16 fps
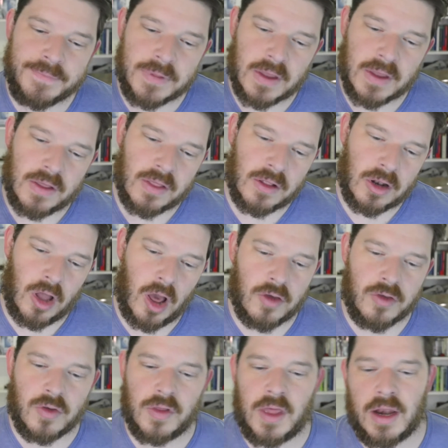Last
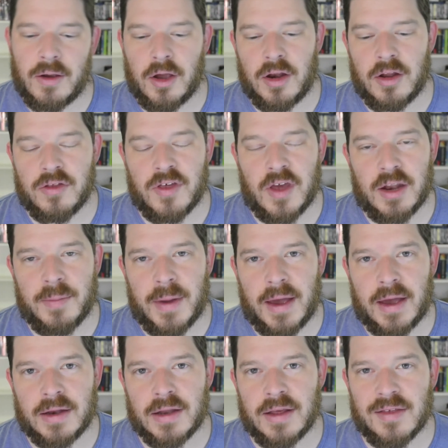one that I'm going to chat
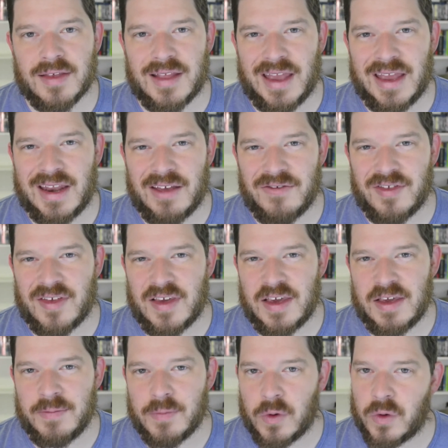about is an
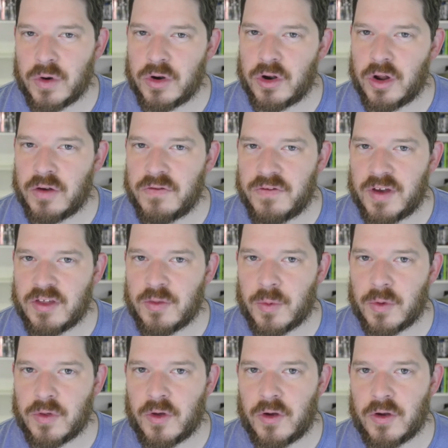NFT, or a
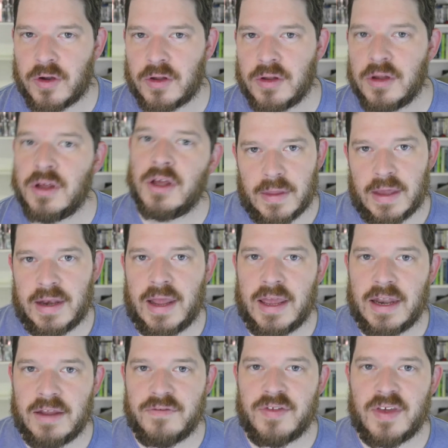non-fungible token.
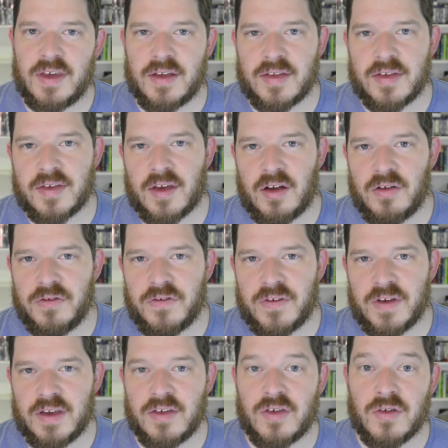NFT itself
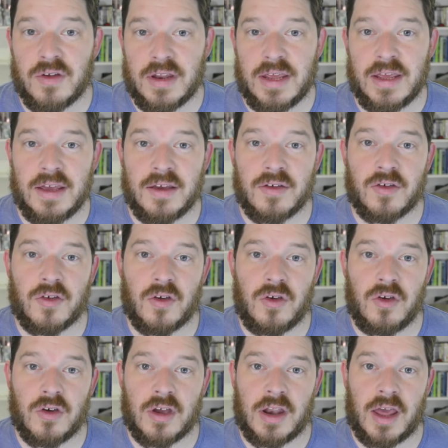is unique, so you
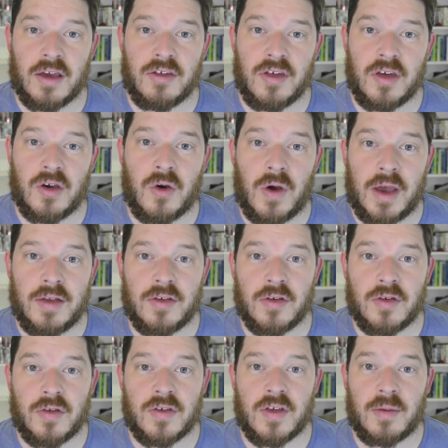can actually equate it
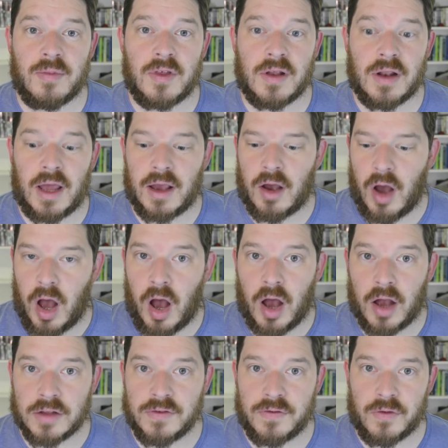to something like
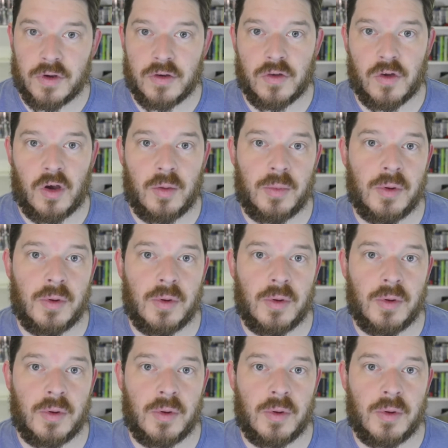art, for example.